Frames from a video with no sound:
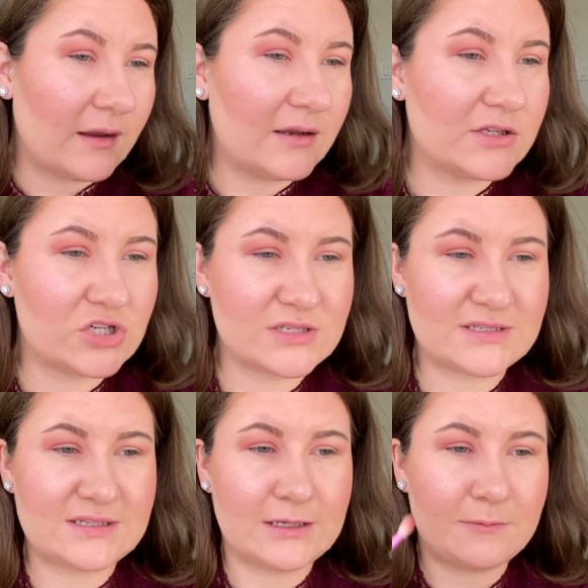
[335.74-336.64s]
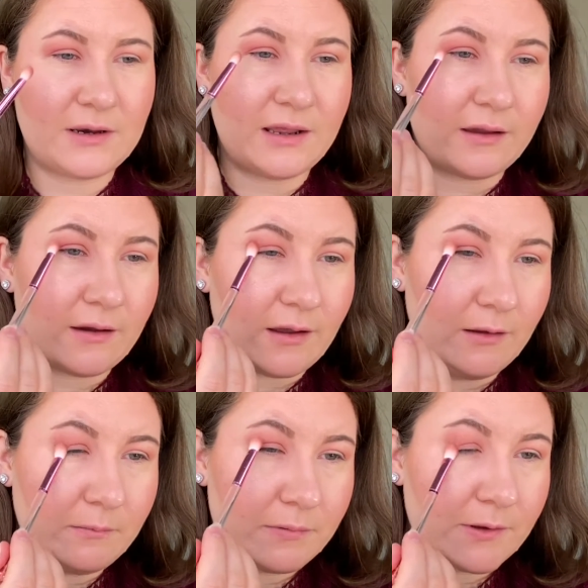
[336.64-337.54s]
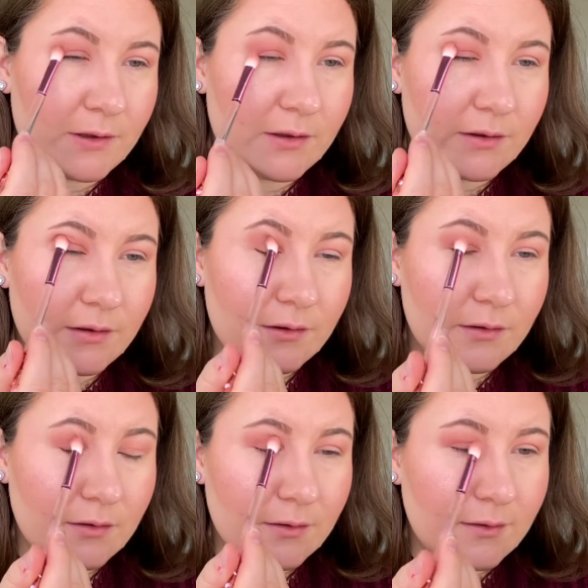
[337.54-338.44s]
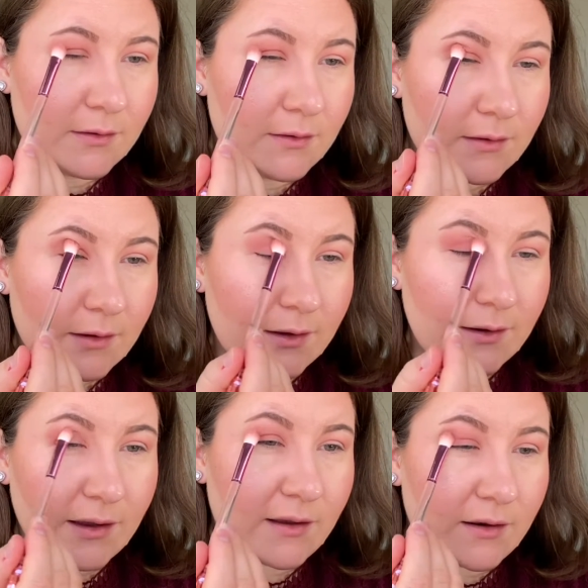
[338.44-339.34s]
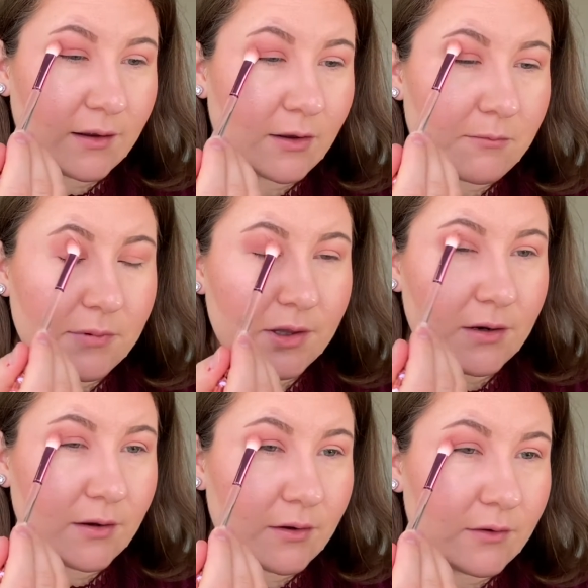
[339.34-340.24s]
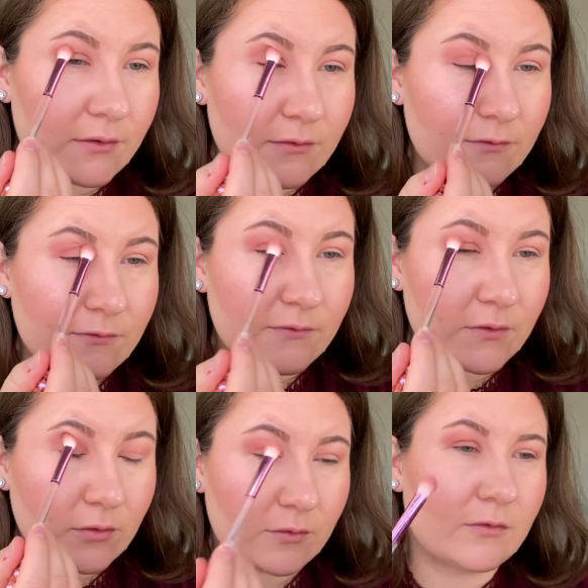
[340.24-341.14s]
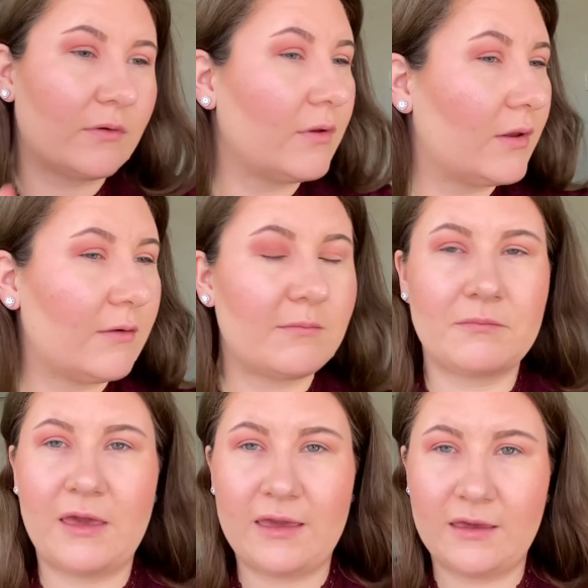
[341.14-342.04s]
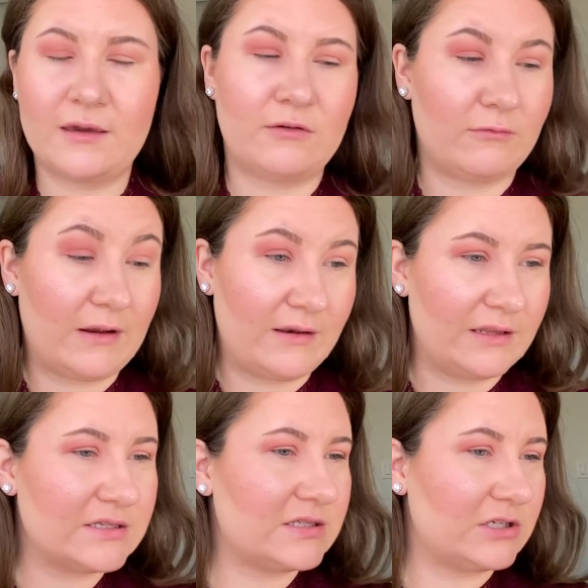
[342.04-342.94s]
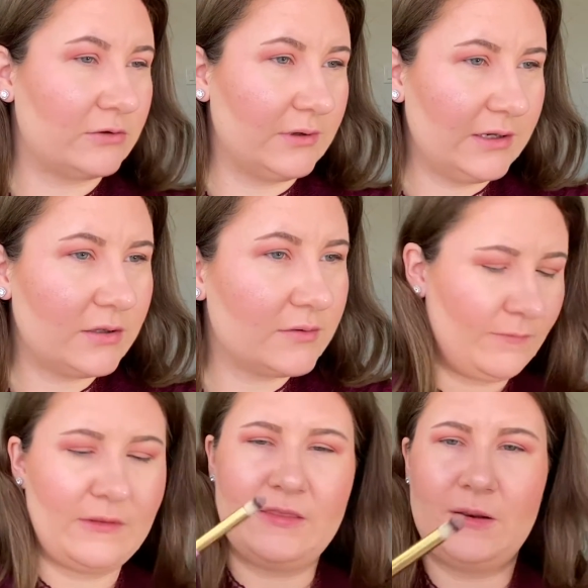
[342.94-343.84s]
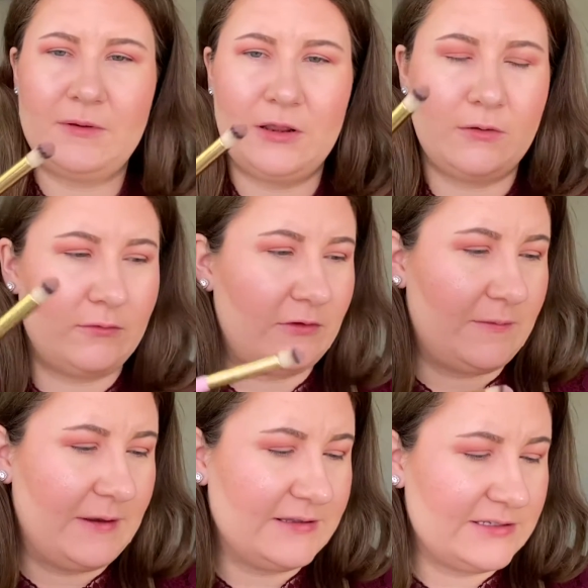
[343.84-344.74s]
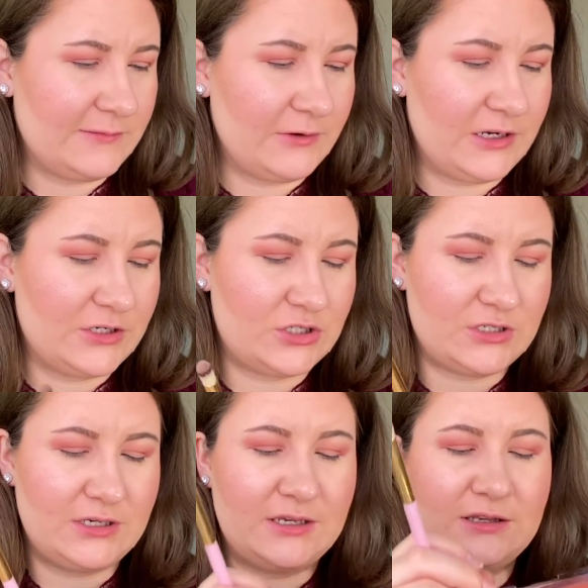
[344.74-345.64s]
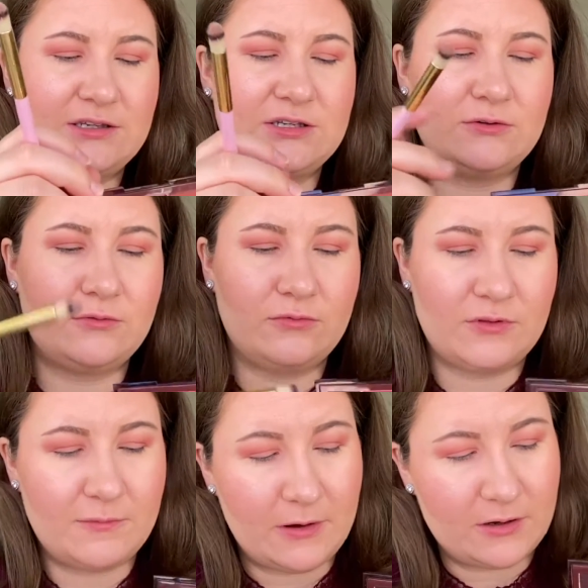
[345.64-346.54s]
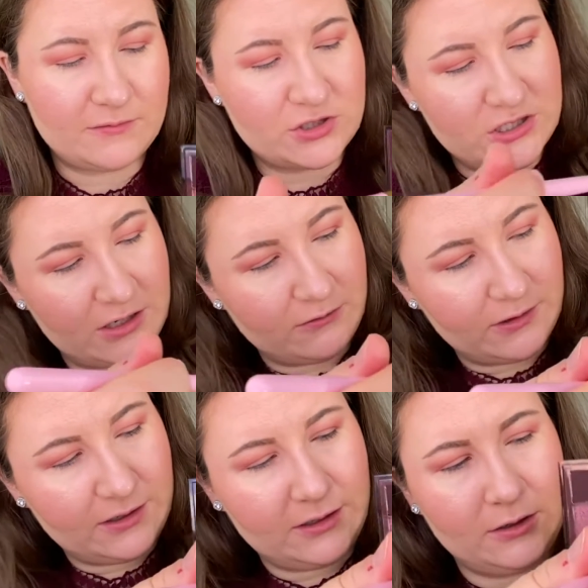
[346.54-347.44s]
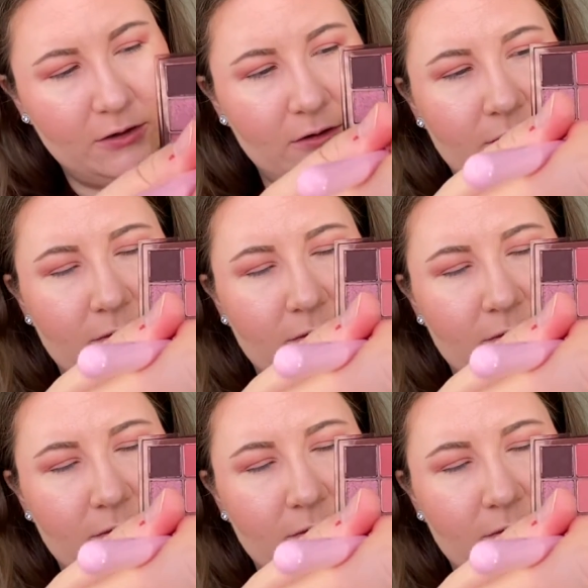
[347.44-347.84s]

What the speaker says: it's just deepening up and adding a bit of pink and redness to it. And then I'm going to go in with a pencil brush into the bottom shade right here.